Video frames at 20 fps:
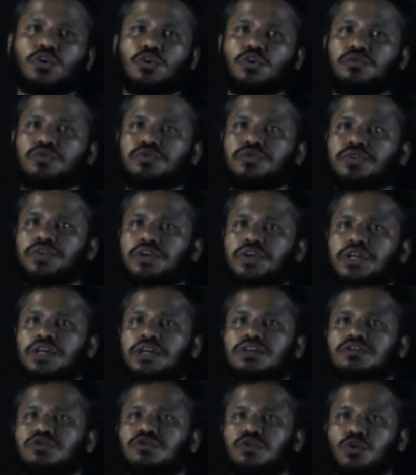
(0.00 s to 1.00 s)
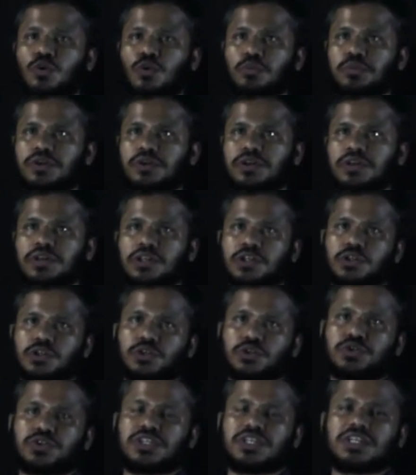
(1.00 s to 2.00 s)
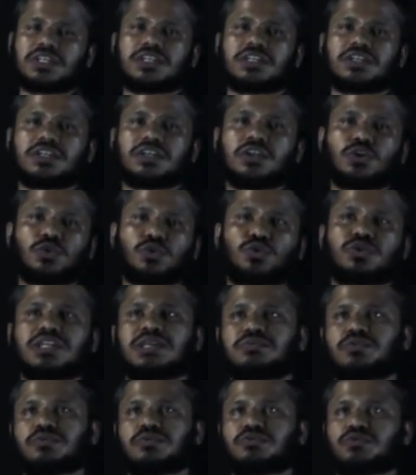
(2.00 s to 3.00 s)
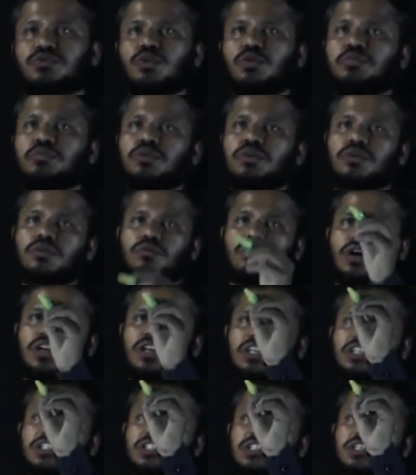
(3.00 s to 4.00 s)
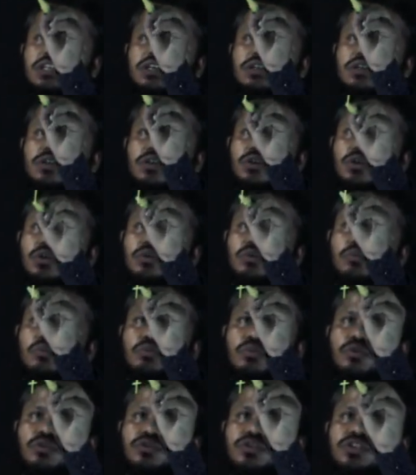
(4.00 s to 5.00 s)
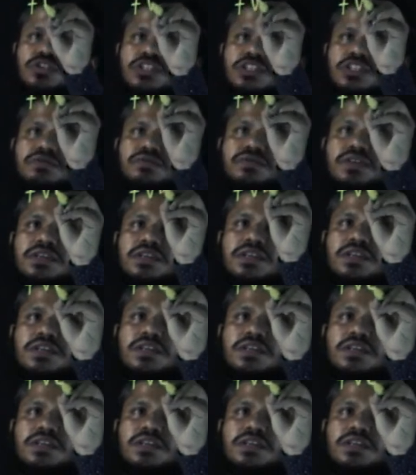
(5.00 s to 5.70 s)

of slope. So there are two types of slope. One is positive,